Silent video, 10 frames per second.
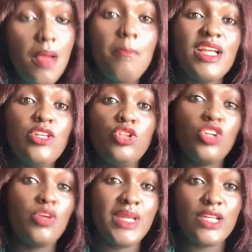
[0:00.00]
But not
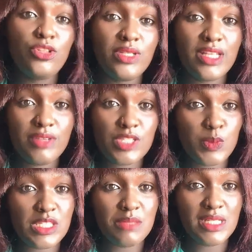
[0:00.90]
all men are doing their
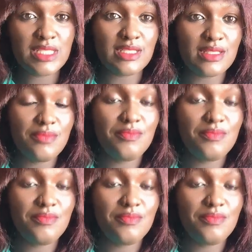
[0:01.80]
responsibilities.